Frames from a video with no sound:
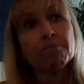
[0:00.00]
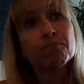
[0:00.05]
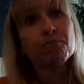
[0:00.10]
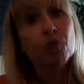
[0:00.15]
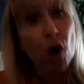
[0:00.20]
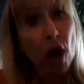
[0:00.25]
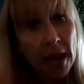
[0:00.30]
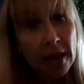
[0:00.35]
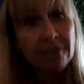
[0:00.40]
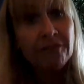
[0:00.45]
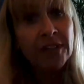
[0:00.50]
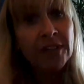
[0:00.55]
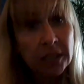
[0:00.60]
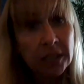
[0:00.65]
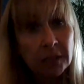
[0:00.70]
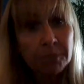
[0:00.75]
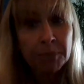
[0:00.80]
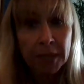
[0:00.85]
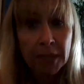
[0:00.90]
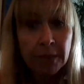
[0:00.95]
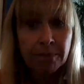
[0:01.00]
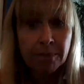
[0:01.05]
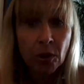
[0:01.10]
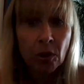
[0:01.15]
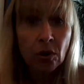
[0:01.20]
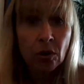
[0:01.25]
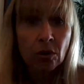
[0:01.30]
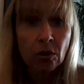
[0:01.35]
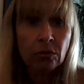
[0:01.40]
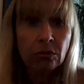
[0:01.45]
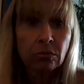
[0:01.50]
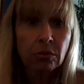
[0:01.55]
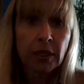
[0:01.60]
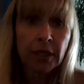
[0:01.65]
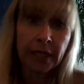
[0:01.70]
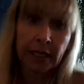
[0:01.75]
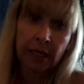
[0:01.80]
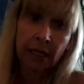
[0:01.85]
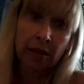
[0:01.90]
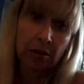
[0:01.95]
Private people
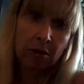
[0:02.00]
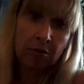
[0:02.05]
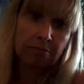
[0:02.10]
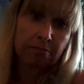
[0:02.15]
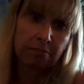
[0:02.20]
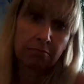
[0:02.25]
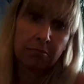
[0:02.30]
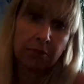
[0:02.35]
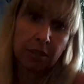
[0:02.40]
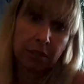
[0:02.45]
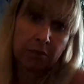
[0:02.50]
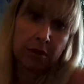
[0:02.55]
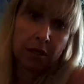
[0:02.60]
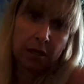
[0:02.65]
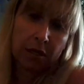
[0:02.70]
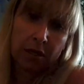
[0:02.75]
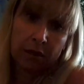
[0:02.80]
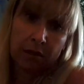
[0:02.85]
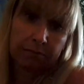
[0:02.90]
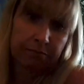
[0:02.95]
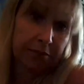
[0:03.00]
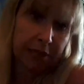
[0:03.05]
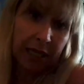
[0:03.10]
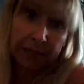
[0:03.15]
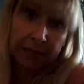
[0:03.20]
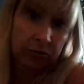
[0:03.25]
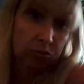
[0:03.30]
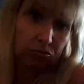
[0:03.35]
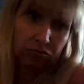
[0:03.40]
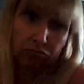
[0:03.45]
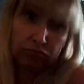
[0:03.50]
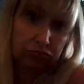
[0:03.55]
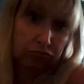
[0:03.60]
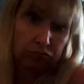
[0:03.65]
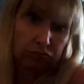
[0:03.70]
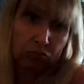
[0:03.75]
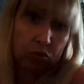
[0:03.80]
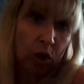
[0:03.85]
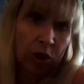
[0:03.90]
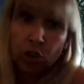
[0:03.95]
in our that
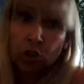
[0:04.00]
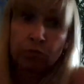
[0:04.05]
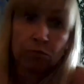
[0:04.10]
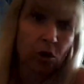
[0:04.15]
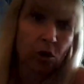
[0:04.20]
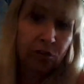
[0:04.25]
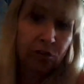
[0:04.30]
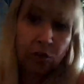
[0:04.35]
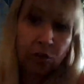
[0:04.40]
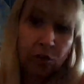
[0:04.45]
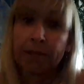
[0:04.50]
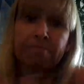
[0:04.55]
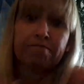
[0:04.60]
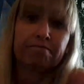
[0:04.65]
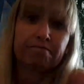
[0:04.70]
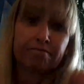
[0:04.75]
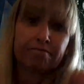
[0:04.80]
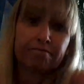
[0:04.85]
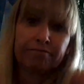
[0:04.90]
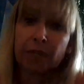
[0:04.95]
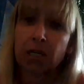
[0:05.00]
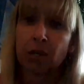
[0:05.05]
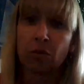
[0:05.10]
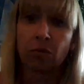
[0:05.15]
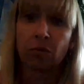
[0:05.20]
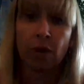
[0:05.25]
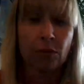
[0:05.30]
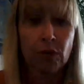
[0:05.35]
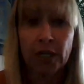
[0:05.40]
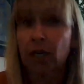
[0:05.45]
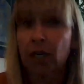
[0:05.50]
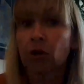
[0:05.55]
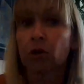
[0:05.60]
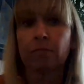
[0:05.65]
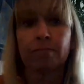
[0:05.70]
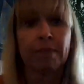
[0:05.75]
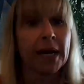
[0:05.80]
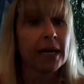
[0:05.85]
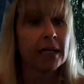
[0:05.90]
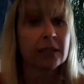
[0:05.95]
want to move to be, I want to
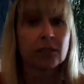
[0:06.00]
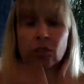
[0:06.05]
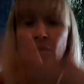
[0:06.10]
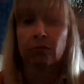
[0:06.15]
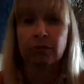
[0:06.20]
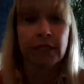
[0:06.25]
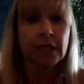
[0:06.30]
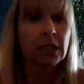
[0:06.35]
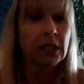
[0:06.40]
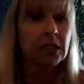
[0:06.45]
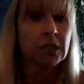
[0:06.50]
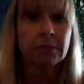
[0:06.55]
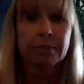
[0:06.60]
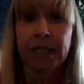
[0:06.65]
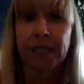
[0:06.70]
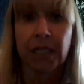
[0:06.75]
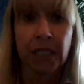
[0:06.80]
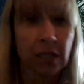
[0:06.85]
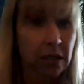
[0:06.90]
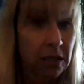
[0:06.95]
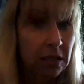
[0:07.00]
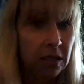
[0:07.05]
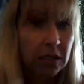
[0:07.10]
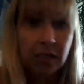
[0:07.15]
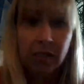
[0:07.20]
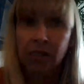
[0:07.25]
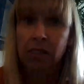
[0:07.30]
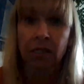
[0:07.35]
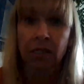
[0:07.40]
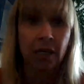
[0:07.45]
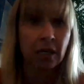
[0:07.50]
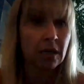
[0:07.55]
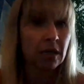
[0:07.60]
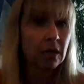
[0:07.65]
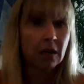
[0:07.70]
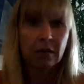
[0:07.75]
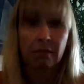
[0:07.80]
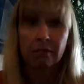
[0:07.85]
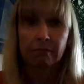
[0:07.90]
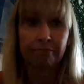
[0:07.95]
go back to England because
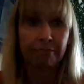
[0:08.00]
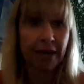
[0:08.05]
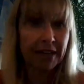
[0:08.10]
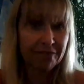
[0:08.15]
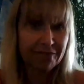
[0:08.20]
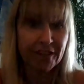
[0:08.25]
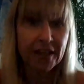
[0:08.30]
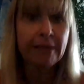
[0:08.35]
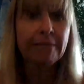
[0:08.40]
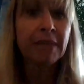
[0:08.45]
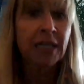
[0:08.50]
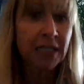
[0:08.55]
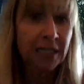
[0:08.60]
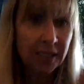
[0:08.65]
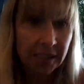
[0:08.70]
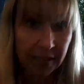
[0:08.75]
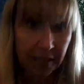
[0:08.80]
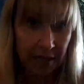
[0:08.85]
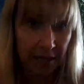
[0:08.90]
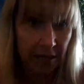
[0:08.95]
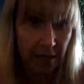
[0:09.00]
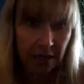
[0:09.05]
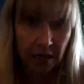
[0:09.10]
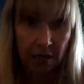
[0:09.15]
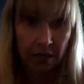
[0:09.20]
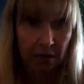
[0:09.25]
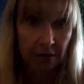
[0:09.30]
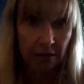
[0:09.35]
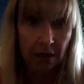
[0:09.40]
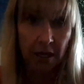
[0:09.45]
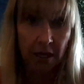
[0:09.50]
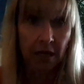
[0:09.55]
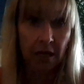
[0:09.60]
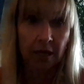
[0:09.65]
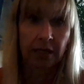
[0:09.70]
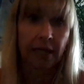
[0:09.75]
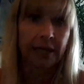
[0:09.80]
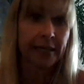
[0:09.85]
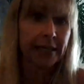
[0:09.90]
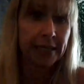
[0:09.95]
my family is there
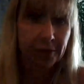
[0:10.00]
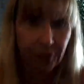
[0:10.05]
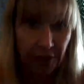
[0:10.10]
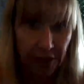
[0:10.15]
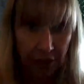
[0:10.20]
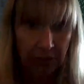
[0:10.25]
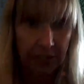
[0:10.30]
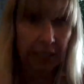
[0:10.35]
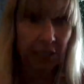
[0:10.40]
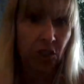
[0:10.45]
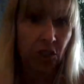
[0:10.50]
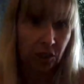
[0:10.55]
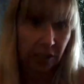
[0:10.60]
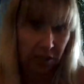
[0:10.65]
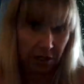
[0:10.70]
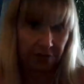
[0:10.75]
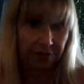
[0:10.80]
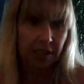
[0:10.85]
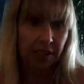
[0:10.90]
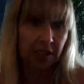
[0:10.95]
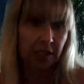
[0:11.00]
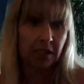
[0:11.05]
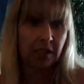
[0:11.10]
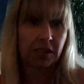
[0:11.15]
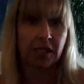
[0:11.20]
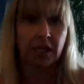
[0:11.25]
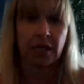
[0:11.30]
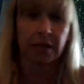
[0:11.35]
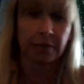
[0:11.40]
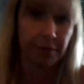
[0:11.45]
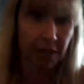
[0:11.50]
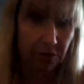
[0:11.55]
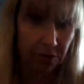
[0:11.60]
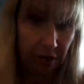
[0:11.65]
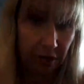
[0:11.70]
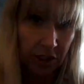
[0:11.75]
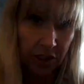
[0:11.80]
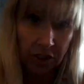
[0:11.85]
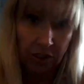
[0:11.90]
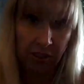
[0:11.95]
and I need relocation services and
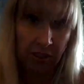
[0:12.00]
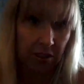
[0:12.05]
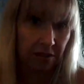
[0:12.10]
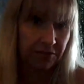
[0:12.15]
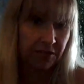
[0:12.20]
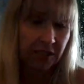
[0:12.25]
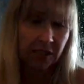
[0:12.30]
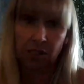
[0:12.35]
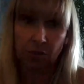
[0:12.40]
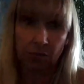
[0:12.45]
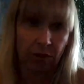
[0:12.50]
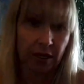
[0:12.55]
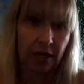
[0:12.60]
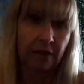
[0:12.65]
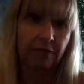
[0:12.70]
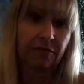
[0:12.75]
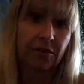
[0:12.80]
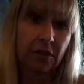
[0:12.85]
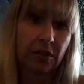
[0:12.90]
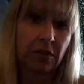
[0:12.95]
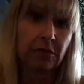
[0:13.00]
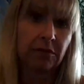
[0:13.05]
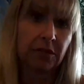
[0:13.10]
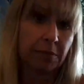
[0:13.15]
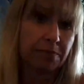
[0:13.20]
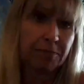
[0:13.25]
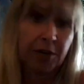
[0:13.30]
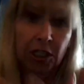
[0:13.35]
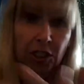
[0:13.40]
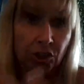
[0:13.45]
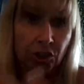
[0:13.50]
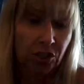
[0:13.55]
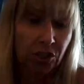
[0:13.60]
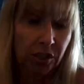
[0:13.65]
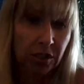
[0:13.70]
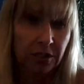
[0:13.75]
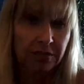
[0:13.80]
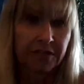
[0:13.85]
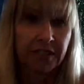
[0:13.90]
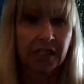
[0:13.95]
immigration services, whatever, departure
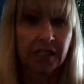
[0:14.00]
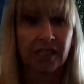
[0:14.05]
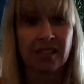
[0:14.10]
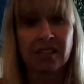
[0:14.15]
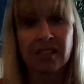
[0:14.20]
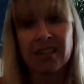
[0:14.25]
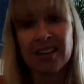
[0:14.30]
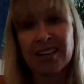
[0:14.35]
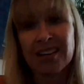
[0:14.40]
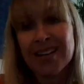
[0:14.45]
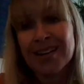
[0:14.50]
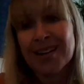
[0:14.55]
services.